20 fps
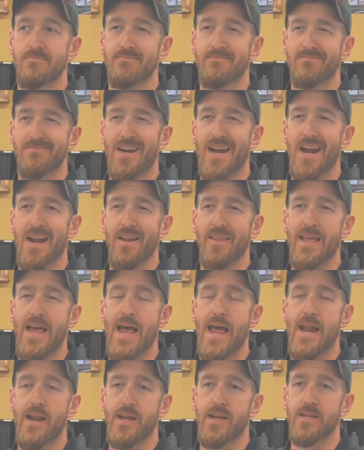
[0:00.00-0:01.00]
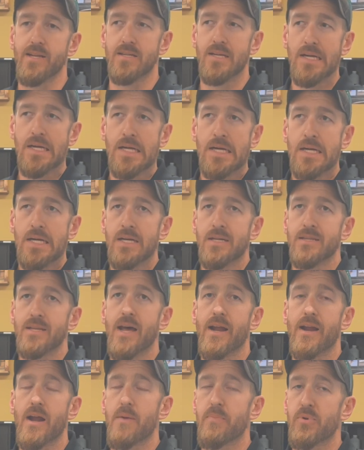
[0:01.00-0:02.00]
kind of that. It's
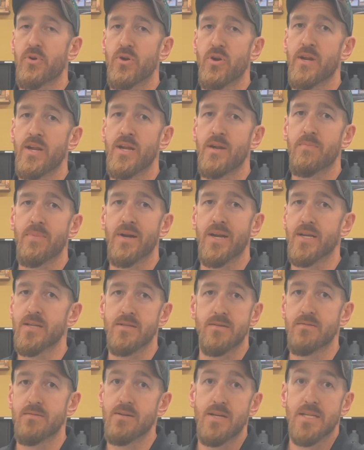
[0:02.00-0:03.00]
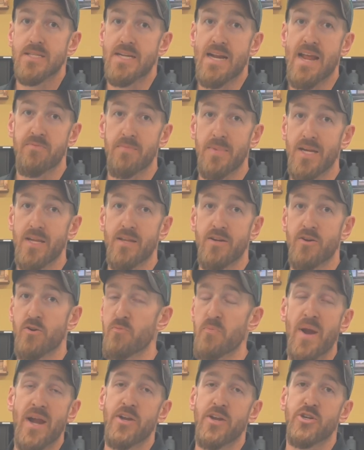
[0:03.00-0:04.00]
that opportunity, but it doesn't have to be your
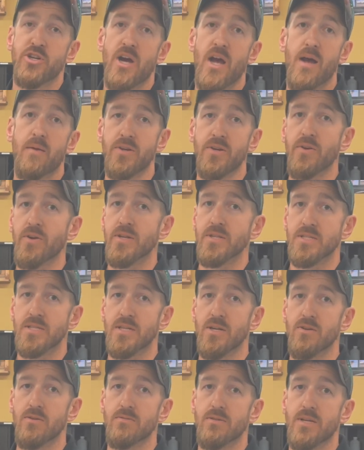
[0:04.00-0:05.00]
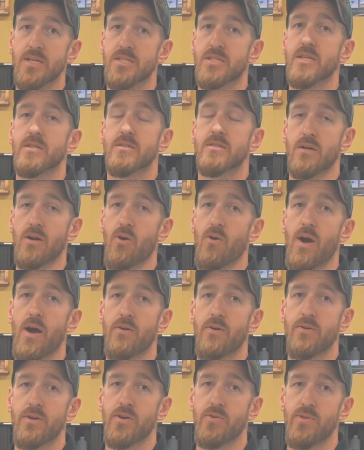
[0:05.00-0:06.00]
main job, and you can still assist to go
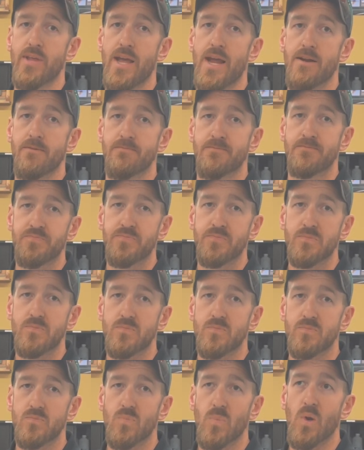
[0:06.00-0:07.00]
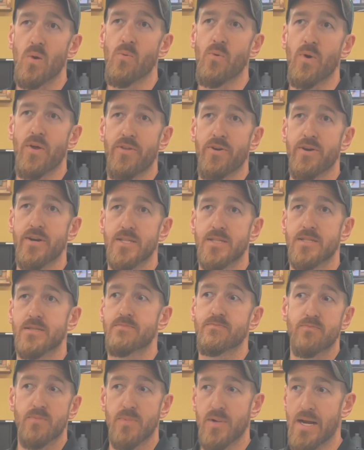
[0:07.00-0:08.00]
out and do that, whether it's
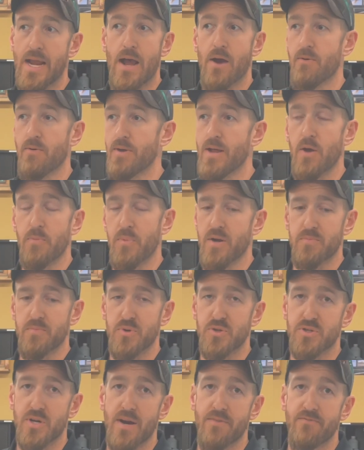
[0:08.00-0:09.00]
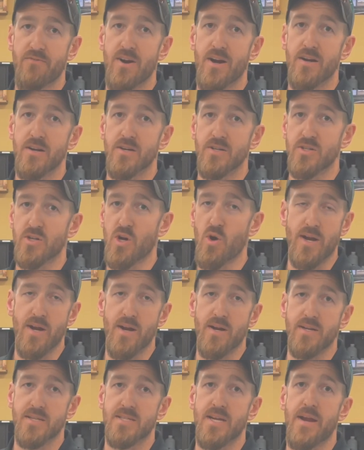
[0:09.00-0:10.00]
out helping on scrap fires, going
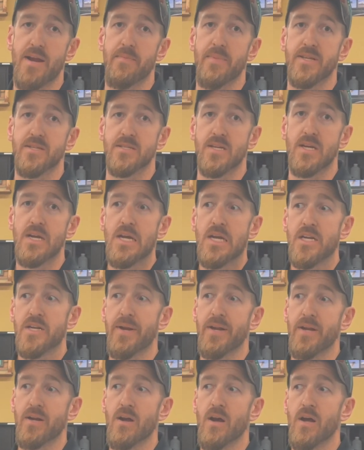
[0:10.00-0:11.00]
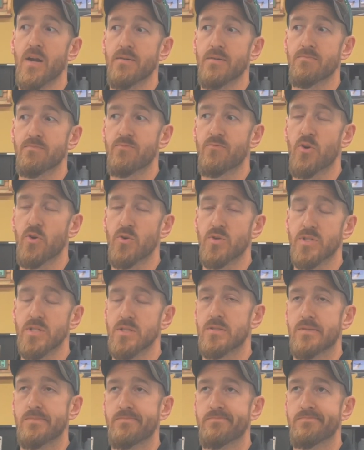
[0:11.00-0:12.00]
on assignments, depending on
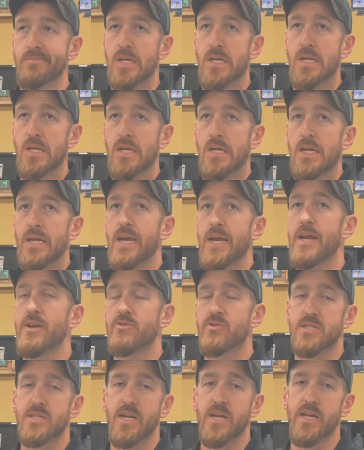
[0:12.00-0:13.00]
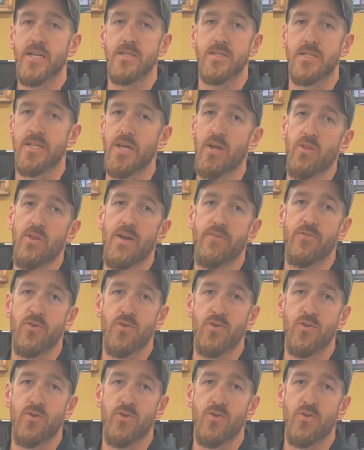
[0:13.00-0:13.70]
folks' interest and skill level.